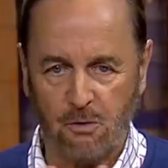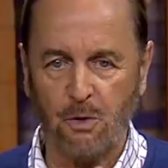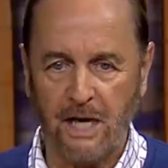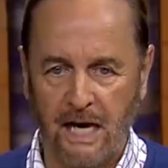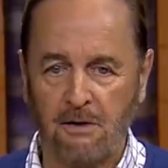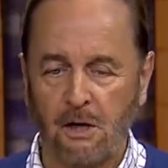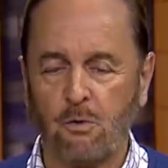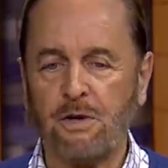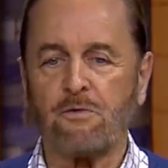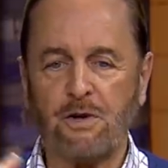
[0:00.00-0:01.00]
we have.
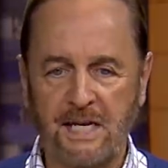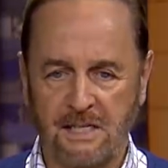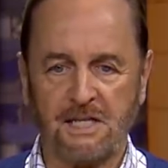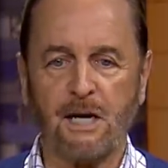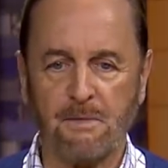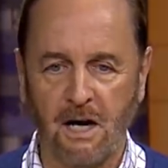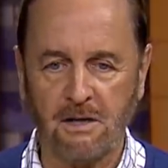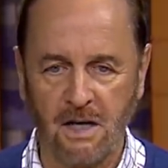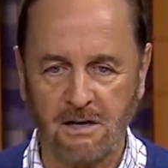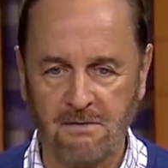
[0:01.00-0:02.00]
We've raised up a,
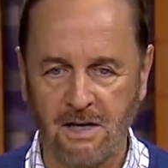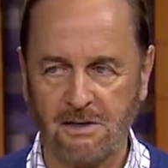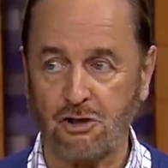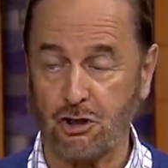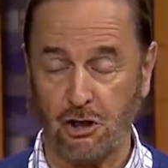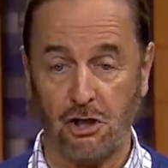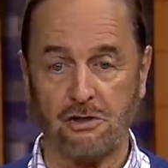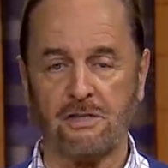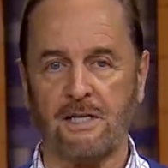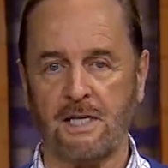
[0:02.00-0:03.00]
a, a
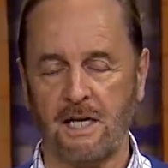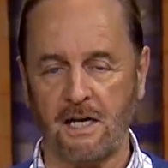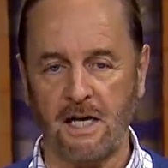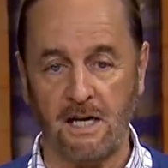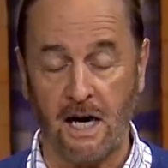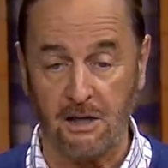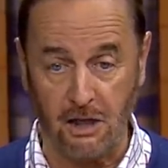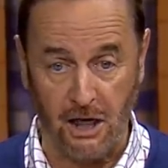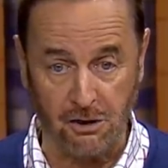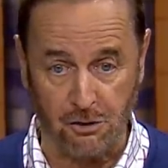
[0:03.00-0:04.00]
church in, in, a, in, our
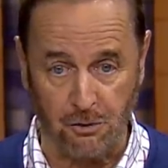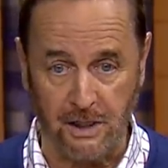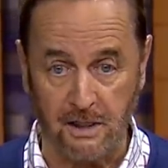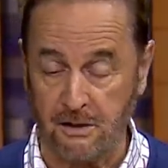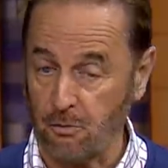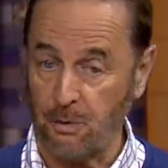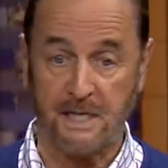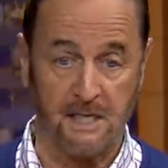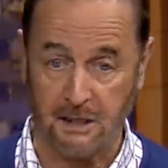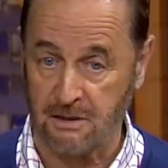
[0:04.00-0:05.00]
country. It's the
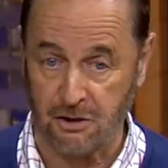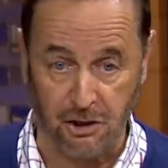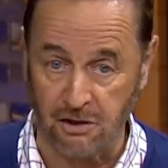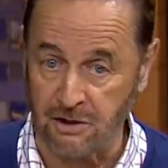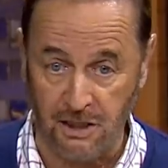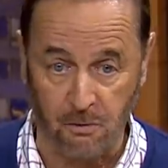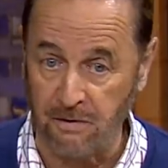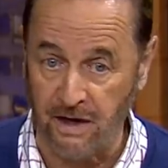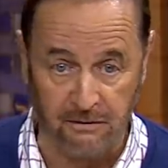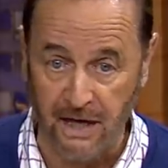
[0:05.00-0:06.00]
weakest church that we've
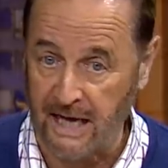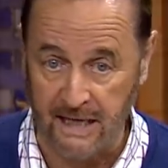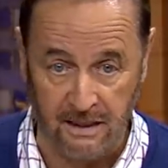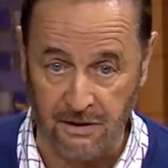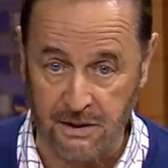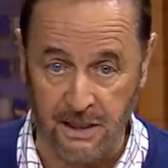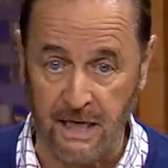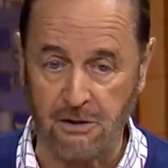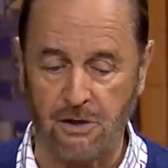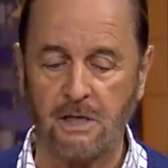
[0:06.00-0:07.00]
ever had in this
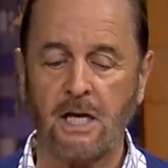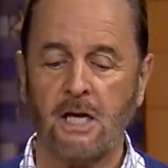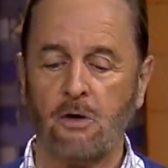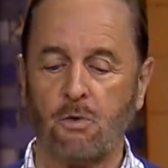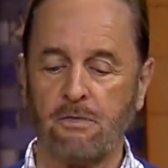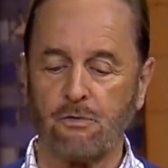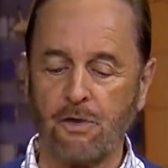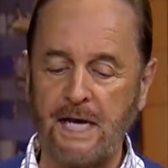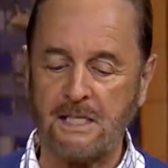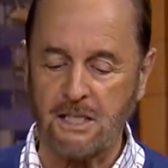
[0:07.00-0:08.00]
nation. That's so true. We've
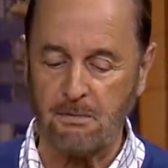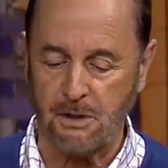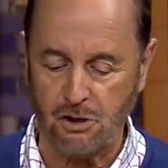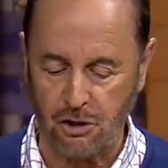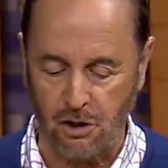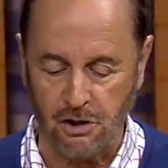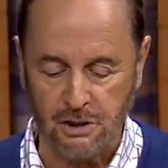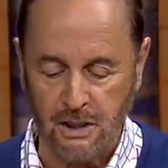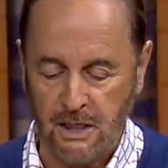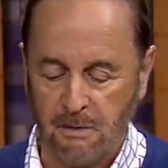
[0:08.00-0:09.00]
raised up a
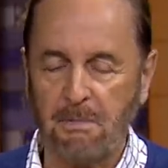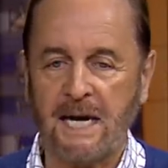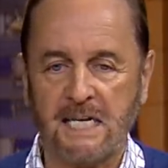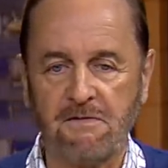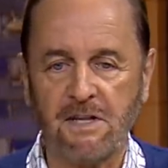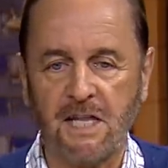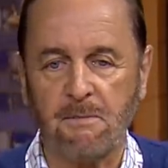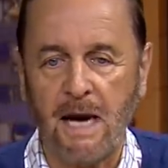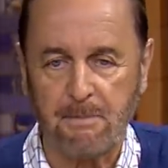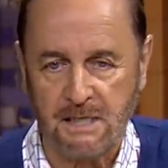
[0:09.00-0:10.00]
church by giving them
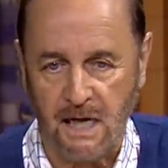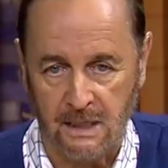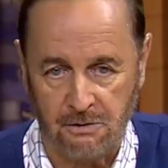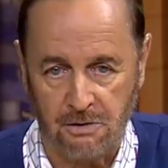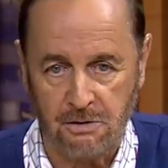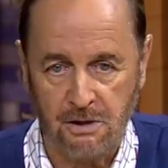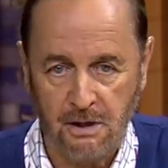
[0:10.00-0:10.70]
appetizers,